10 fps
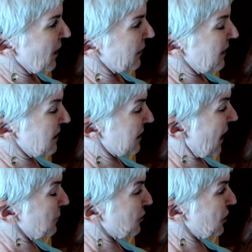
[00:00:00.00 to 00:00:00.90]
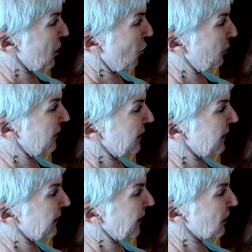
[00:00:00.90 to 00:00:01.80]
This time she opened it at
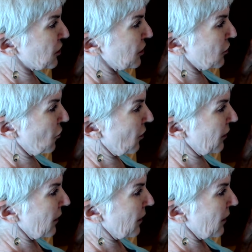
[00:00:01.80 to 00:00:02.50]
the kitchen door.